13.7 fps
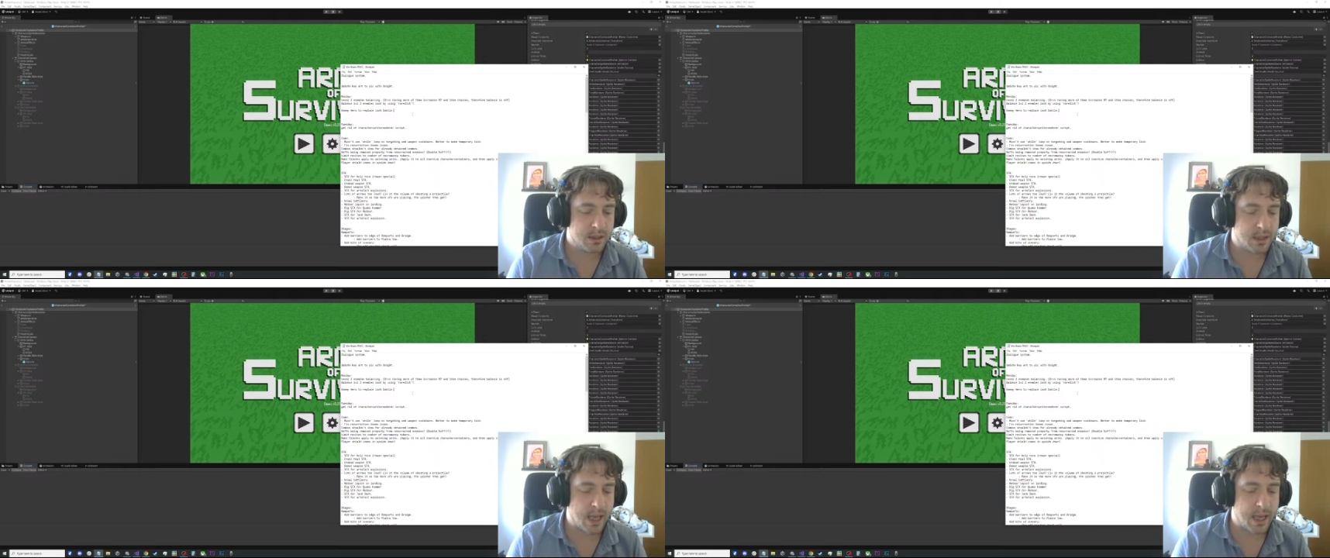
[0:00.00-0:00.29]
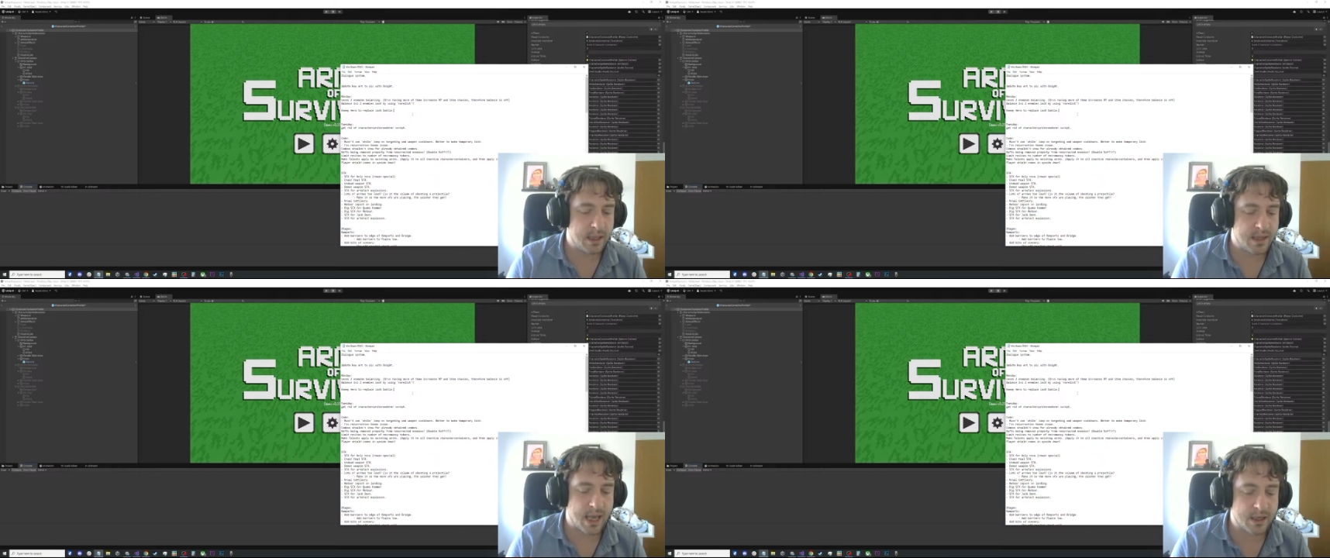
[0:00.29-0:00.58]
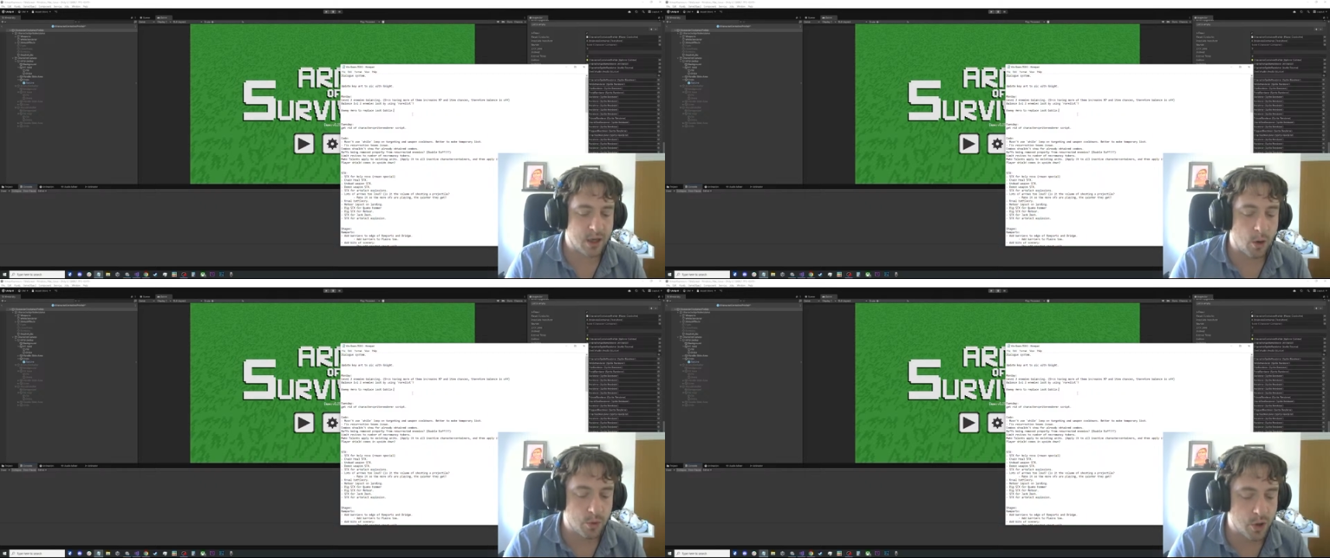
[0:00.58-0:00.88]
they
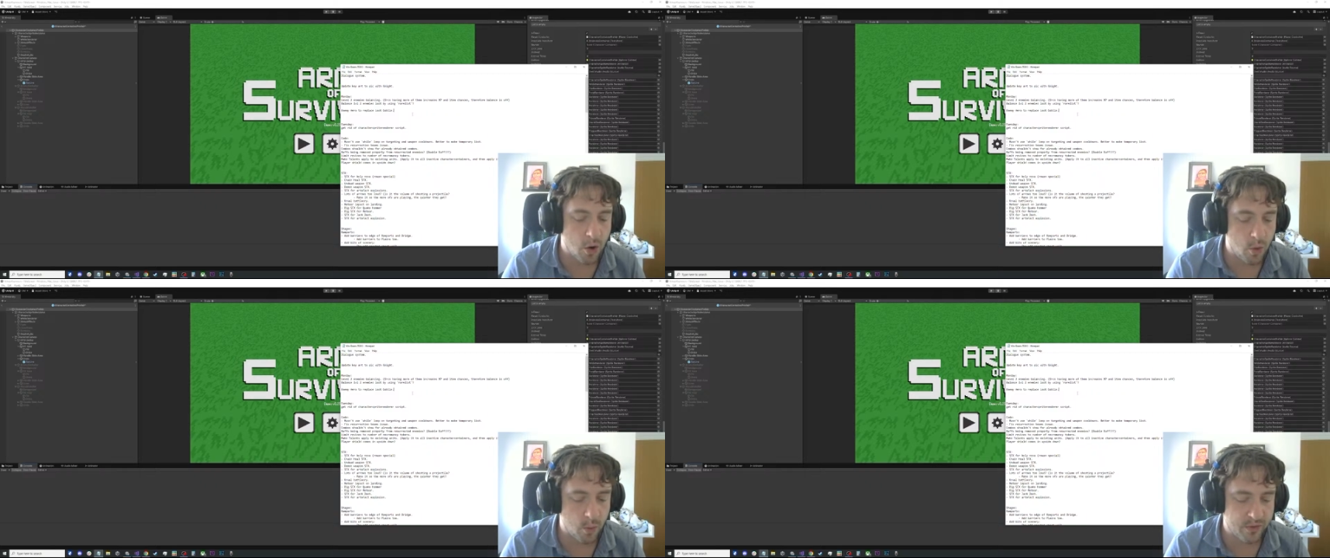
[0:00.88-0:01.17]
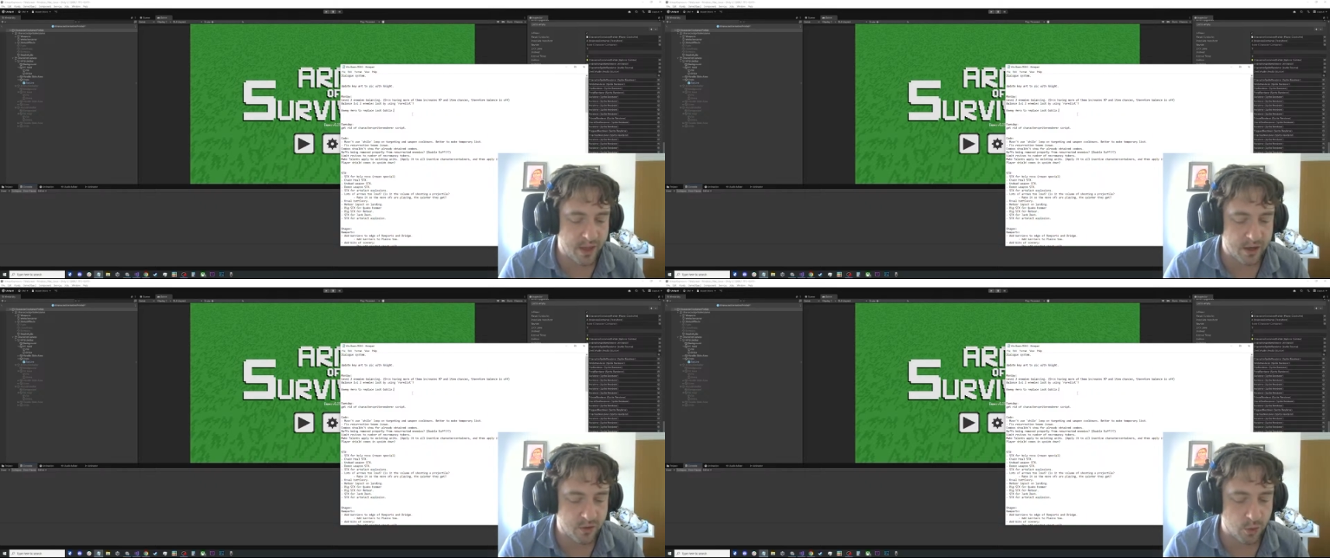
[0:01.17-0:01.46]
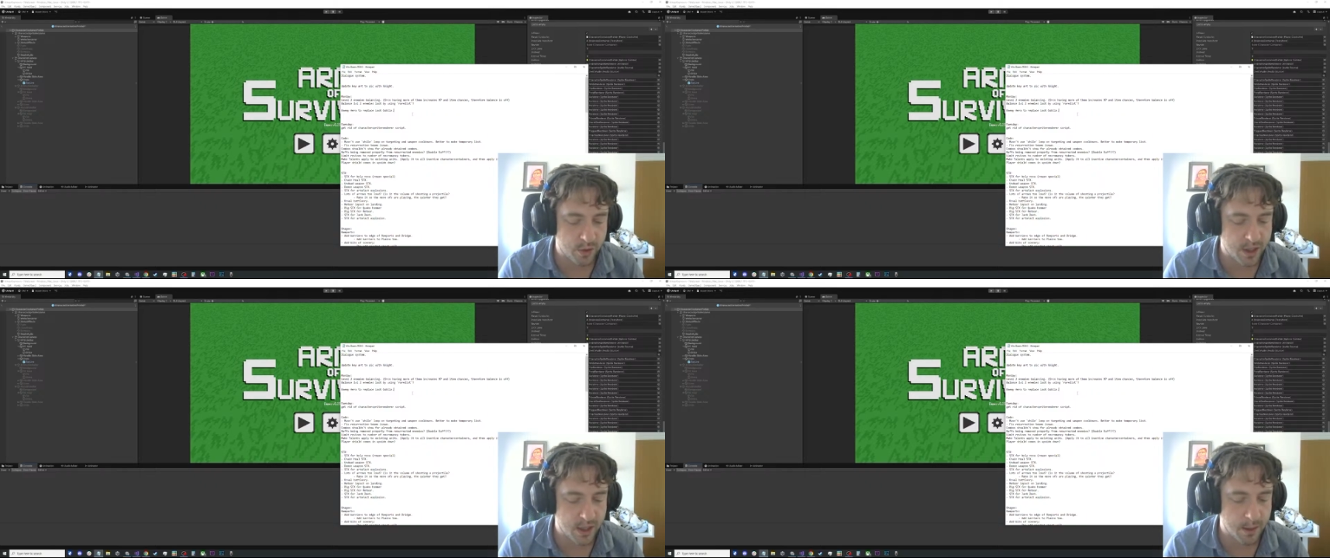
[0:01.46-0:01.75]
don't know what they're
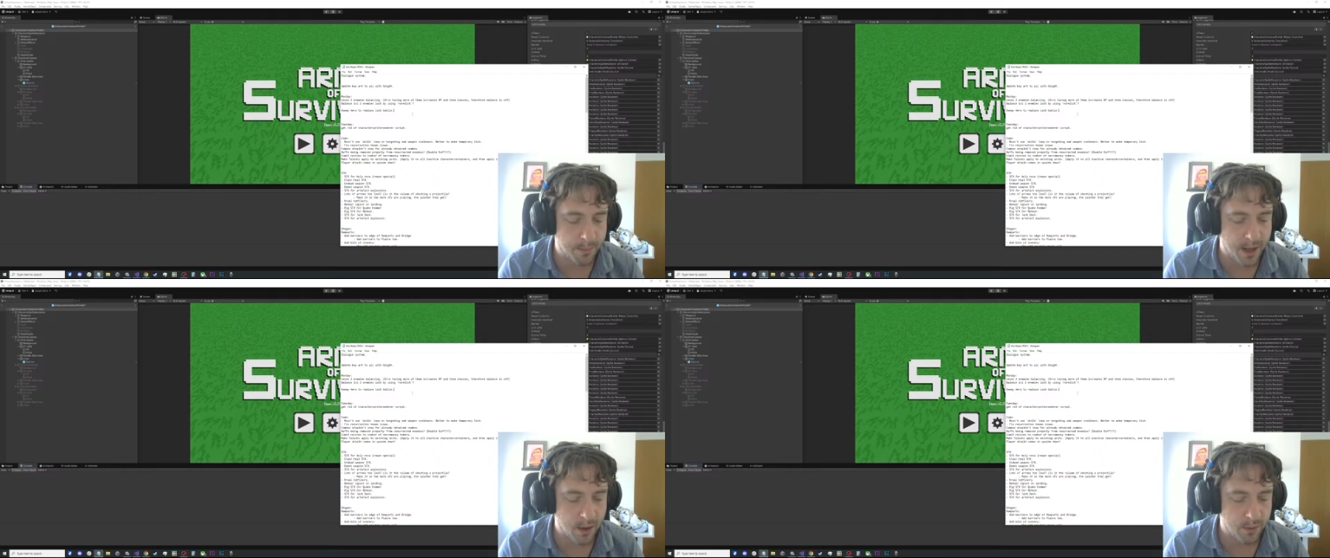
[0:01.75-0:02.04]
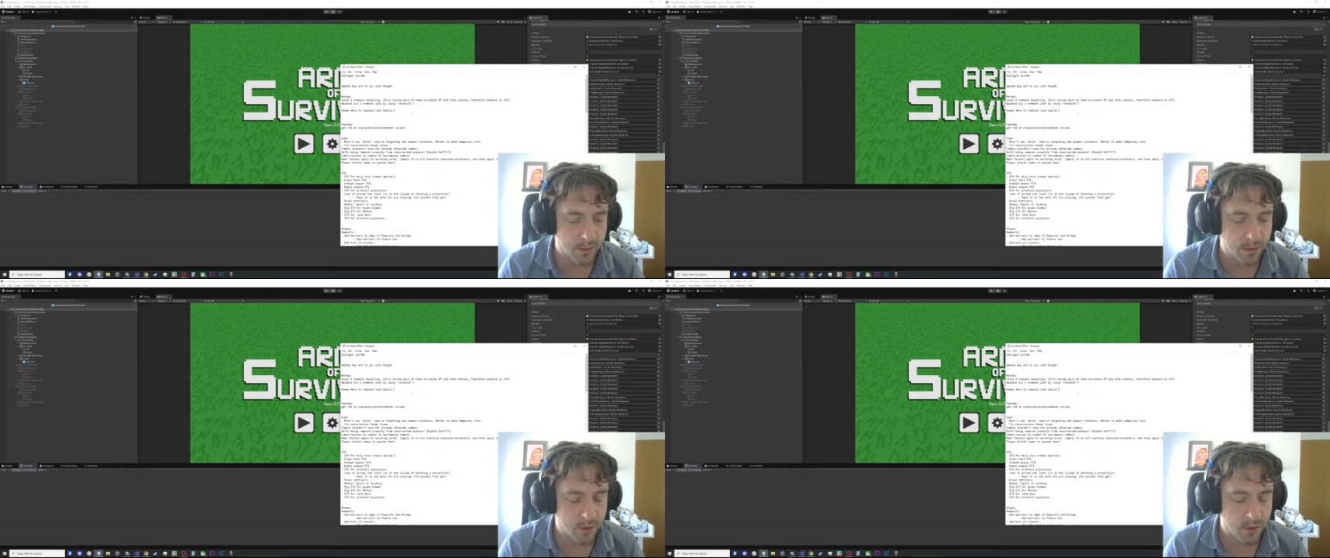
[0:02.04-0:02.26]
talking about,